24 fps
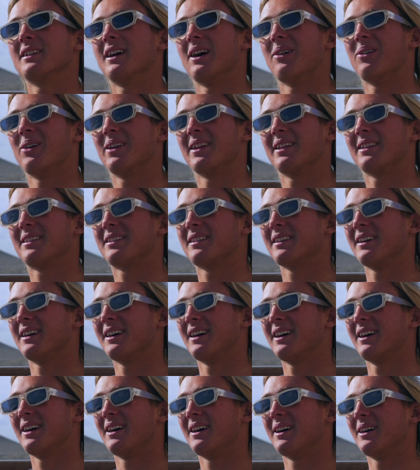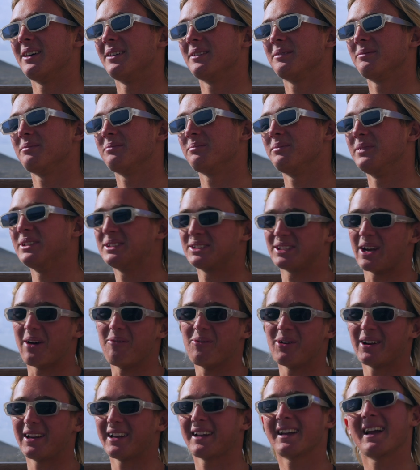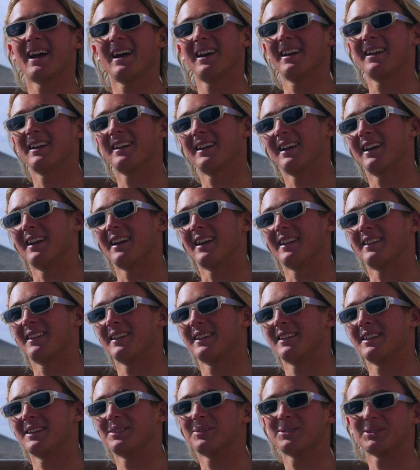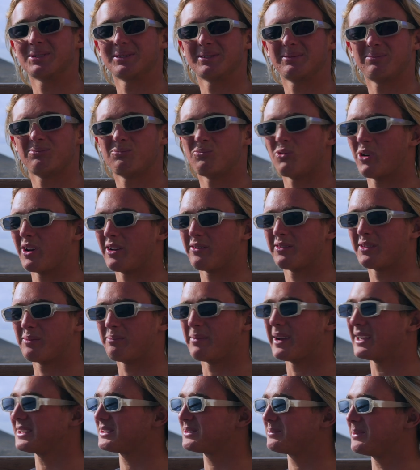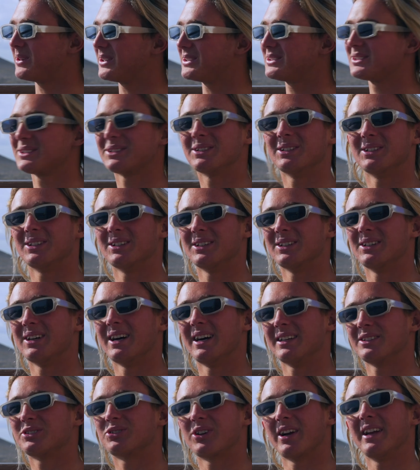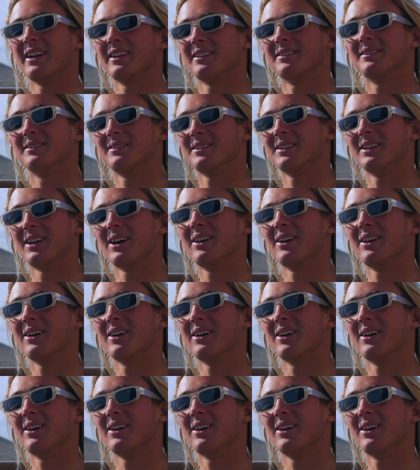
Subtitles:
I wanted to be someone in kiting, and I think this was one of the best spots to train, you know?